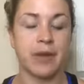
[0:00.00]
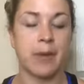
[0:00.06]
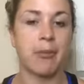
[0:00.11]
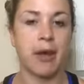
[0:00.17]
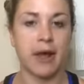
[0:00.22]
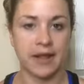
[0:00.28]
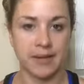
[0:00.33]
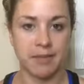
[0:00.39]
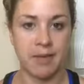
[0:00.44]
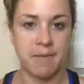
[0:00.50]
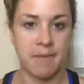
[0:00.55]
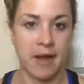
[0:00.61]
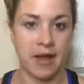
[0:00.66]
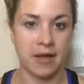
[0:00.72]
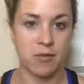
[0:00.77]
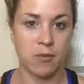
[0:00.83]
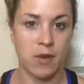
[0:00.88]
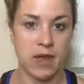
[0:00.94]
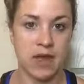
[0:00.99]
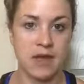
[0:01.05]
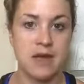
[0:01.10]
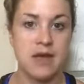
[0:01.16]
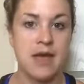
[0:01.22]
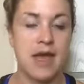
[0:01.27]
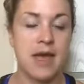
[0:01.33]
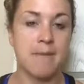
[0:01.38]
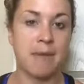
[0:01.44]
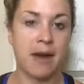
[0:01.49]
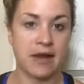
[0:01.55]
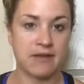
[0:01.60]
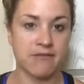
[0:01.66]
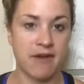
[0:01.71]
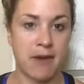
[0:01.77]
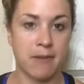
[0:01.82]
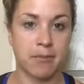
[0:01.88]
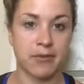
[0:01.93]
approximate body weight and
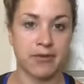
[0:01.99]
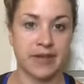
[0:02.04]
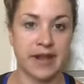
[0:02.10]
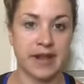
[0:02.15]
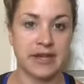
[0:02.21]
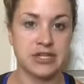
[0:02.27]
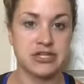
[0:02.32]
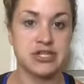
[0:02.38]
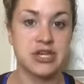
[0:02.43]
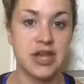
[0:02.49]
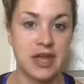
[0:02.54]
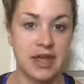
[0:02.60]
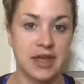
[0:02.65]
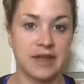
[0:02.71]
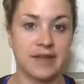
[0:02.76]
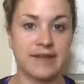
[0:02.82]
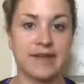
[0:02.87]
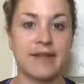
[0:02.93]
body fat percentage is.